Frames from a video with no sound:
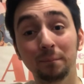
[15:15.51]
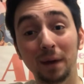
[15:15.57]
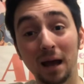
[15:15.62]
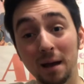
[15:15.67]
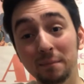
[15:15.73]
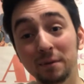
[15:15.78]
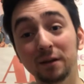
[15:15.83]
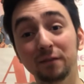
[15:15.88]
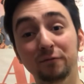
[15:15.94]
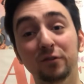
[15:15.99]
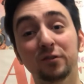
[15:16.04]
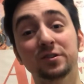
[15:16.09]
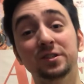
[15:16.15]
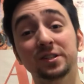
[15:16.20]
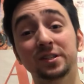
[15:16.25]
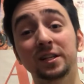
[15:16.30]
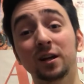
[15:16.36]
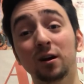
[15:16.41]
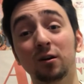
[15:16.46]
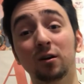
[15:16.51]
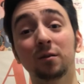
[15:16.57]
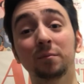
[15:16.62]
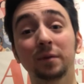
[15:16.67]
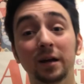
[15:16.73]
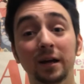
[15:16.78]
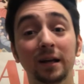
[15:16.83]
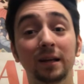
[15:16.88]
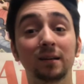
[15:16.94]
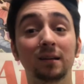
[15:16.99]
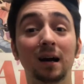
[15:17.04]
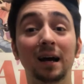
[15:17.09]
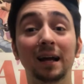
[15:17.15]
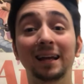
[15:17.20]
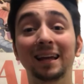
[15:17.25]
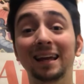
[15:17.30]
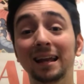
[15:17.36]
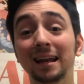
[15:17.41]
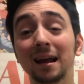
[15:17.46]
Batman versus the Arkham Knight.
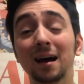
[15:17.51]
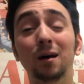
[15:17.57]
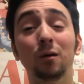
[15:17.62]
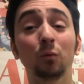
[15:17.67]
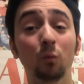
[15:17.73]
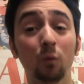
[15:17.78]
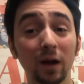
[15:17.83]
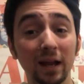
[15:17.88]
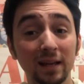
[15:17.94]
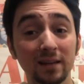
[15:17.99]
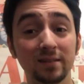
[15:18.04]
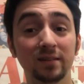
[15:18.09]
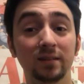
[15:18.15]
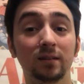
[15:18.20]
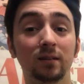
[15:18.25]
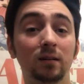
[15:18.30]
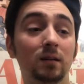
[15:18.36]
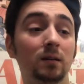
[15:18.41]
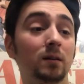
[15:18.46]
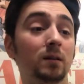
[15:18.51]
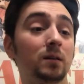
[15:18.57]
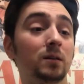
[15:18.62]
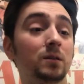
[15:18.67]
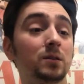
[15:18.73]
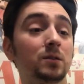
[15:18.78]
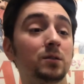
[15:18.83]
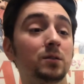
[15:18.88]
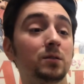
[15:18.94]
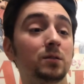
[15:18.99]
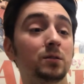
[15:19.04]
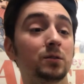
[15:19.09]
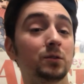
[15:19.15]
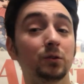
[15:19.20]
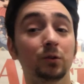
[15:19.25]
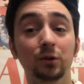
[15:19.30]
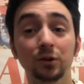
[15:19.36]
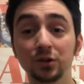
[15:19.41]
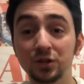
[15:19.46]
I cannot wait.
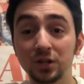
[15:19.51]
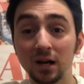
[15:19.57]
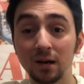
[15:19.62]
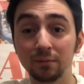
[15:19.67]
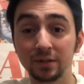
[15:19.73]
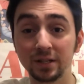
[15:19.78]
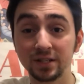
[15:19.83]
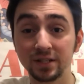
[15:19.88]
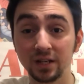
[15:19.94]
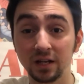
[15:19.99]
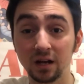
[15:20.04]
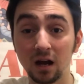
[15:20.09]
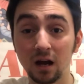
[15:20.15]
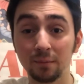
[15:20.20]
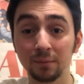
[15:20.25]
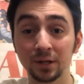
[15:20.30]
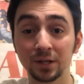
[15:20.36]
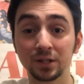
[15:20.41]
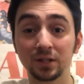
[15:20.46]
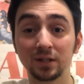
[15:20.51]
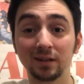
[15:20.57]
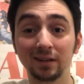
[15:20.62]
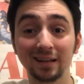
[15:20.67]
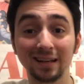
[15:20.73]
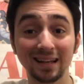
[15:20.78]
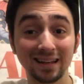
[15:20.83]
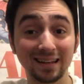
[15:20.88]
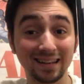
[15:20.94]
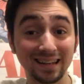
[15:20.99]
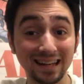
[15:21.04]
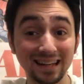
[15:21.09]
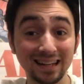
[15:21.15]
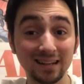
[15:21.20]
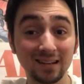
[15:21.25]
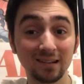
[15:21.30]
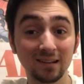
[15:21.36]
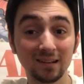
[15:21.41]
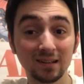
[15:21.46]
So good job, DC Comics. You
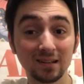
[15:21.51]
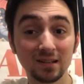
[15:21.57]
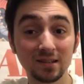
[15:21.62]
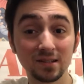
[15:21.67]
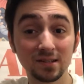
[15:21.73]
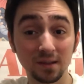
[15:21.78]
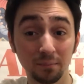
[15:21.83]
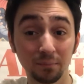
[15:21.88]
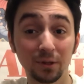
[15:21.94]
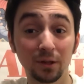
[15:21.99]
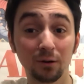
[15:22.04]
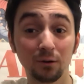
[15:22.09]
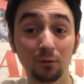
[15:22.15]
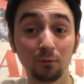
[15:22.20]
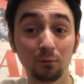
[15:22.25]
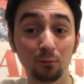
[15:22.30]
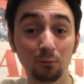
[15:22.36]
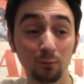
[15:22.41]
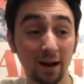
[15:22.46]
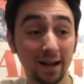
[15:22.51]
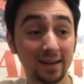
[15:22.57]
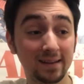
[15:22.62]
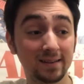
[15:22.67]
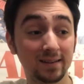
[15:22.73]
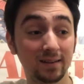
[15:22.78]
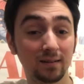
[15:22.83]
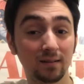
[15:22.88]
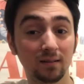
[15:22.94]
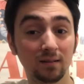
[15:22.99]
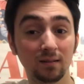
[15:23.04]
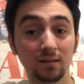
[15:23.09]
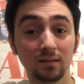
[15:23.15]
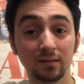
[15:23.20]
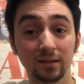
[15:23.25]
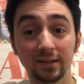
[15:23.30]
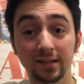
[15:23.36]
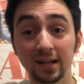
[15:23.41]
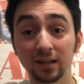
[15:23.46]
did something right.
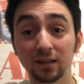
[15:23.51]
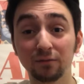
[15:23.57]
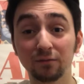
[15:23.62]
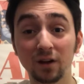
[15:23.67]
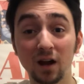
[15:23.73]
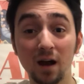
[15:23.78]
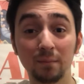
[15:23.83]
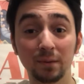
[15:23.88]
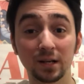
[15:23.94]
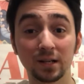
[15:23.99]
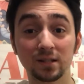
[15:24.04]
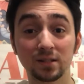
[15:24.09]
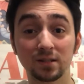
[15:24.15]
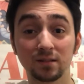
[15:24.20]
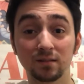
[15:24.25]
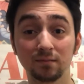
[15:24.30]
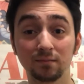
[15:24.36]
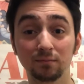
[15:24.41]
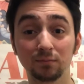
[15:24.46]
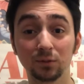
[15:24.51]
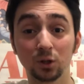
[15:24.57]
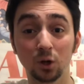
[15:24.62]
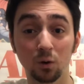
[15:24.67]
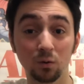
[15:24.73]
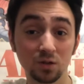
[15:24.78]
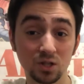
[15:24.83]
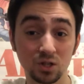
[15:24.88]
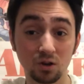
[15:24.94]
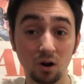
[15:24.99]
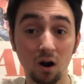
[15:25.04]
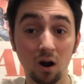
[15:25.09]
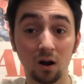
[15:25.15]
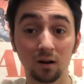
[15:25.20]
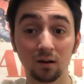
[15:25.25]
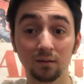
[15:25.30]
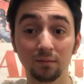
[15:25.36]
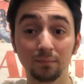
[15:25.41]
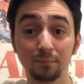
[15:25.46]
Detective Comics, going
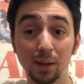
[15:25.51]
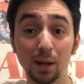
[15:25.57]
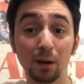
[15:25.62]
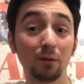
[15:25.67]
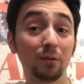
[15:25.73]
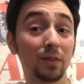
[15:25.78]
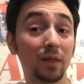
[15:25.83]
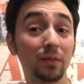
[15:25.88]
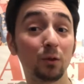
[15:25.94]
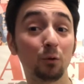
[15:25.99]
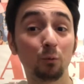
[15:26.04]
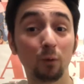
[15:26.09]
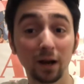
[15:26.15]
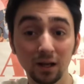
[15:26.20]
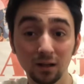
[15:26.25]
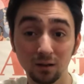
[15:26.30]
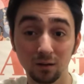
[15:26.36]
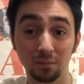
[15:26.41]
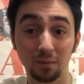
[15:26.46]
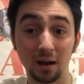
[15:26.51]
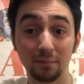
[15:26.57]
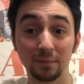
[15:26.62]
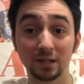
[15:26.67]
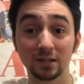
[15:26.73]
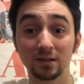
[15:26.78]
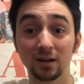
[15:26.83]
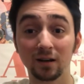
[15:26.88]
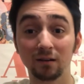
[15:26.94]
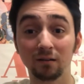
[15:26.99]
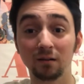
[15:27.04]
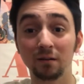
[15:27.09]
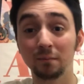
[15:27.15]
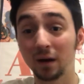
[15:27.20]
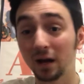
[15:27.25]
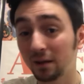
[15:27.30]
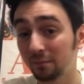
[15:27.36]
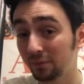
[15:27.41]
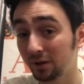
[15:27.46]
strong. Better than the regular Batman title,
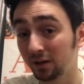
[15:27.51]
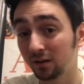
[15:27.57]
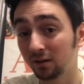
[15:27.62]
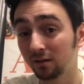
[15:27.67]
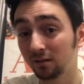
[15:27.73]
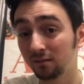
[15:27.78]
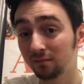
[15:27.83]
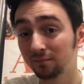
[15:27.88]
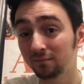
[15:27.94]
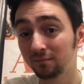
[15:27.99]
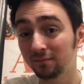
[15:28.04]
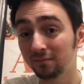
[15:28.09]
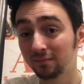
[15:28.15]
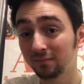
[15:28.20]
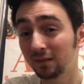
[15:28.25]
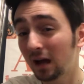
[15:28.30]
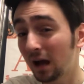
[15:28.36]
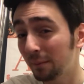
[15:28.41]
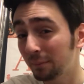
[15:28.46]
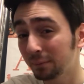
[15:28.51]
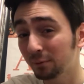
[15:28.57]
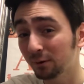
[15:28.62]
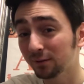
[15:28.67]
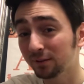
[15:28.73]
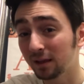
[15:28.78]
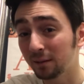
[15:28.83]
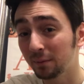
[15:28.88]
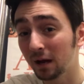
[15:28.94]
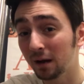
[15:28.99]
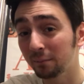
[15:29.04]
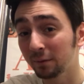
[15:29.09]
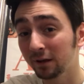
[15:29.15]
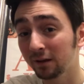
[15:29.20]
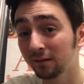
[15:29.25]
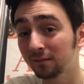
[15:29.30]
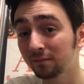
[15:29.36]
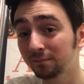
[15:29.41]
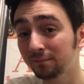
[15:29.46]
in my opinion. Happy birthday,
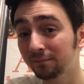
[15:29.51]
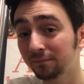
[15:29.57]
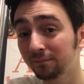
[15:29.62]
Batman.